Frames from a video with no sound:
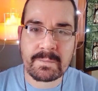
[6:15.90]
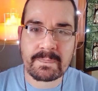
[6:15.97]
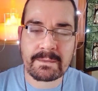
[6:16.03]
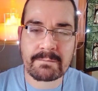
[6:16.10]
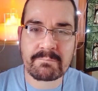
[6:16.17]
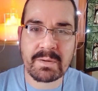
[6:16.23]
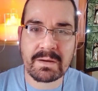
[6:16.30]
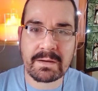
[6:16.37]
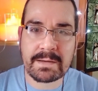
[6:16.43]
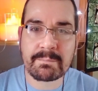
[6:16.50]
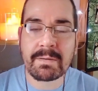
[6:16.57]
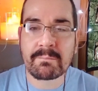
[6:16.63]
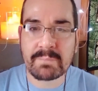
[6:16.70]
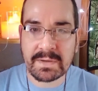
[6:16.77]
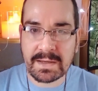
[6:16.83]
by
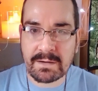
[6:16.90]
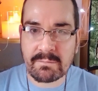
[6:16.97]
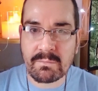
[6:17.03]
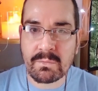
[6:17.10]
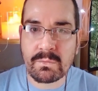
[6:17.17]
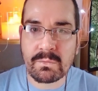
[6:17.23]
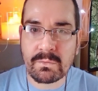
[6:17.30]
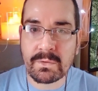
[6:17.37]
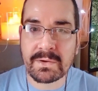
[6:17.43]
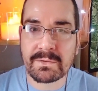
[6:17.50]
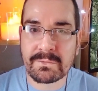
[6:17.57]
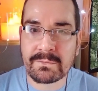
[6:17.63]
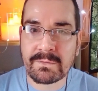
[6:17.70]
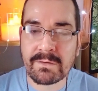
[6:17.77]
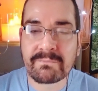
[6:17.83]
pumping out more
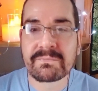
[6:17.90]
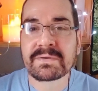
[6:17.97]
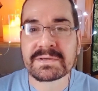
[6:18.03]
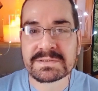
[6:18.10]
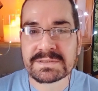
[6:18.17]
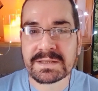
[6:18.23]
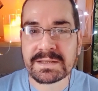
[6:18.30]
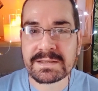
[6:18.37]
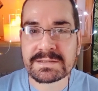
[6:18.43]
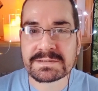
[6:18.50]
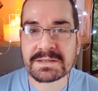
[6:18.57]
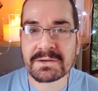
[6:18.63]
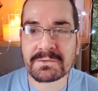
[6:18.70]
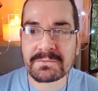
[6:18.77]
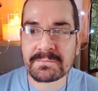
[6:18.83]
oil, obviously.
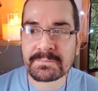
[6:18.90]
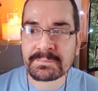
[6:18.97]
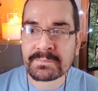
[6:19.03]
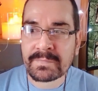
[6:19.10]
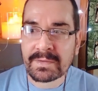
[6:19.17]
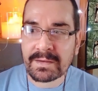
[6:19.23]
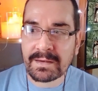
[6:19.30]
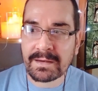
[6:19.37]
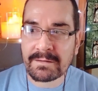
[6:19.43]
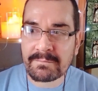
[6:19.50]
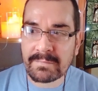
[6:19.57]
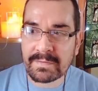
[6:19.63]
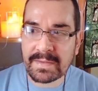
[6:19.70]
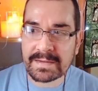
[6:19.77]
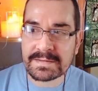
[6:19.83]
So
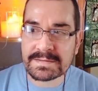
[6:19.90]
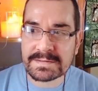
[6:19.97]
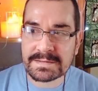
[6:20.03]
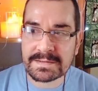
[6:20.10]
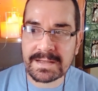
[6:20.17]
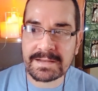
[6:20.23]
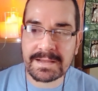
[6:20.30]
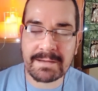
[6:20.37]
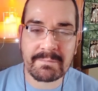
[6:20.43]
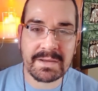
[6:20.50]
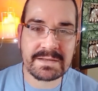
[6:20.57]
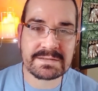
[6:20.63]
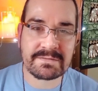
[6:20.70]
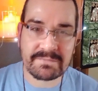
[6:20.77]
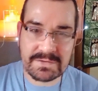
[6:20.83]
then that
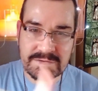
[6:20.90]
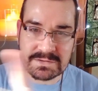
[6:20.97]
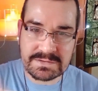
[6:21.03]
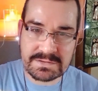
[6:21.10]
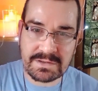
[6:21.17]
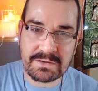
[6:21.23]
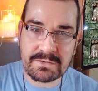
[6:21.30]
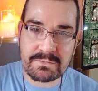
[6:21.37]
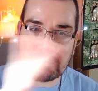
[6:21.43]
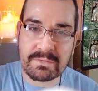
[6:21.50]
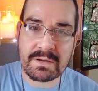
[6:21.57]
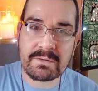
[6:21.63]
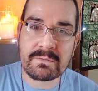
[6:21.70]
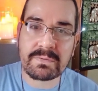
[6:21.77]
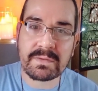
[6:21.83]
makes a vicious circle. The
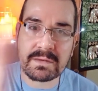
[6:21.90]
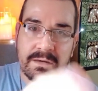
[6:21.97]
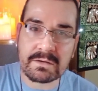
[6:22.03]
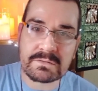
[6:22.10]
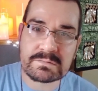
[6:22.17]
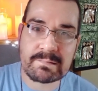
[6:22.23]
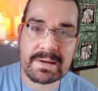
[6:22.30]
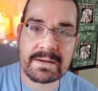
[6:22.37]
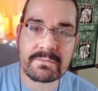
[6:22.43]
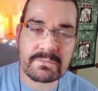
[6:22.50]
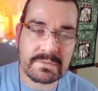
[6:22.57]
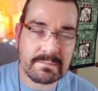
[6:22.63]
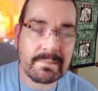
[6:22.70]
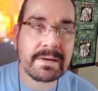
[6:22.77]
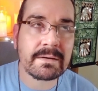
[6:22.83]
whole thing goes round
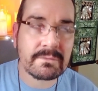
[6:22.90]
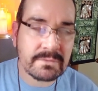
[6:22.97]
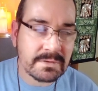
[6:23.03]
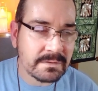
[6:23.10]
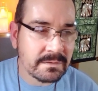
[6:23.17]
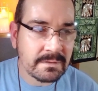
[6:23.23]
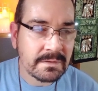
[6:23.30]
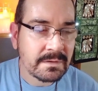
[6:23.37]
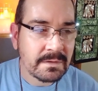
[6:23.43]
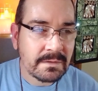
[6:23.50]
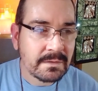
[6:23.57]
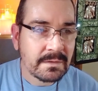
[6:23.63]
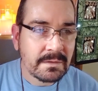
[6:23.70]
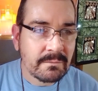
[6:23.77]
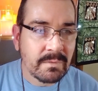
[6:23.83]
and round, and
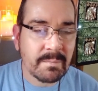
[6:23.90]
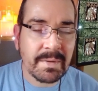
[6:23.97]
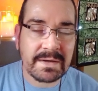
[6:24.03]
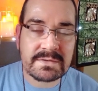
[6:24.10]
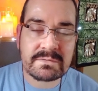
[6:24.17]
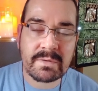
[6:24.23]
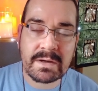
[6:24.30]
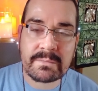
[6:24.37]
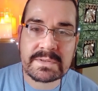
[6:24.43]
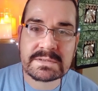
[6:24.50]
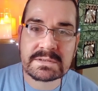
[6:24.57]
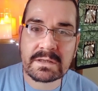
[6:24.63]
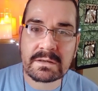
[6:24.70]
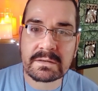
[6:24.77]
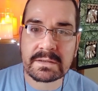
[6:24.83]
we're back to where we
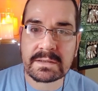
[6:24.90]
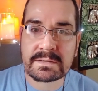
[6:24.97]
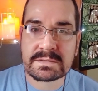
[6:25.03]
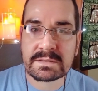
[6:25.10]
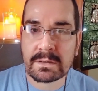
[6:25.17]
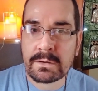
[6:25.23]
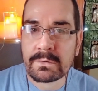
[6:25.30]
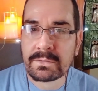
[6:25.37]
started. So